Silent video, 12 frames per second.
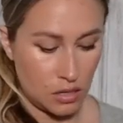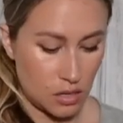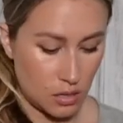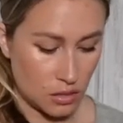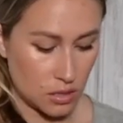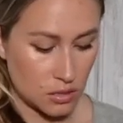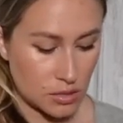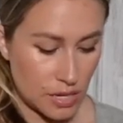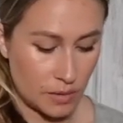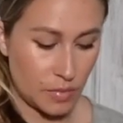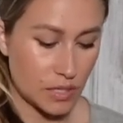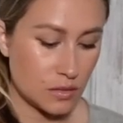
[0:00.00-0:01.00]
on this
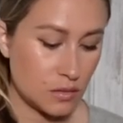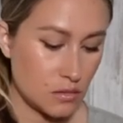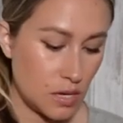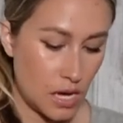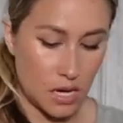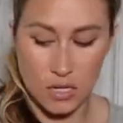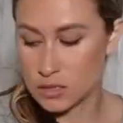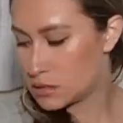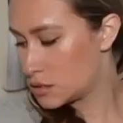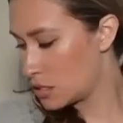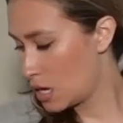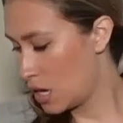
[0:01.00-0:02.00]
side of my suitcase.